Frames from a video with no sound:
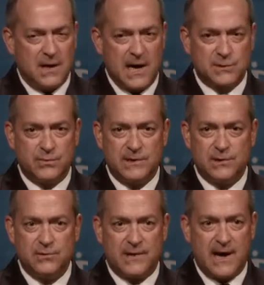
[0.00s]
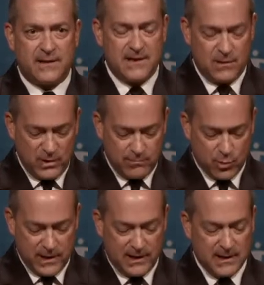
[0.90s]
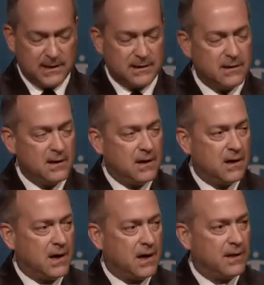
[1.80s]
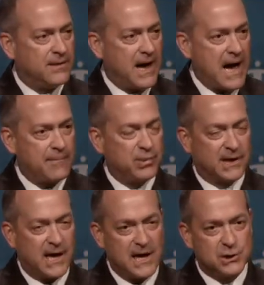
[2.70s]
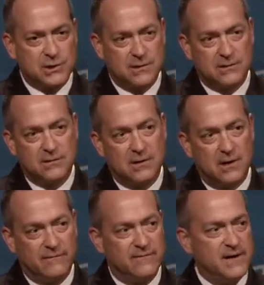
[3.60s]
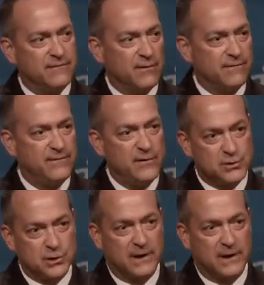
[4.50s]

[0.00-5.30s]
As we do that, then we bring in the application of different future